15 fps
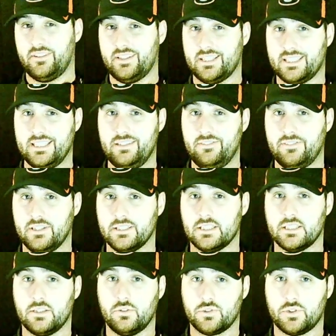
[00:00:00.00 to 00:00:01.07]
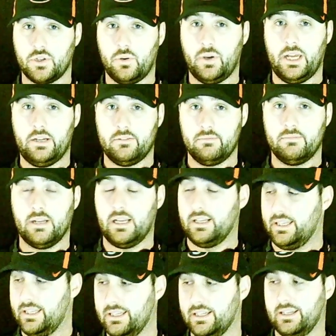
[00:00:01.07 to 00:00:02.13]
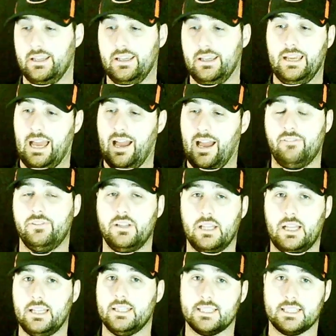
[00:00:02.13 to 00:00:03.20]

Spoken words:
this defense is going to show out. Again, I feel like I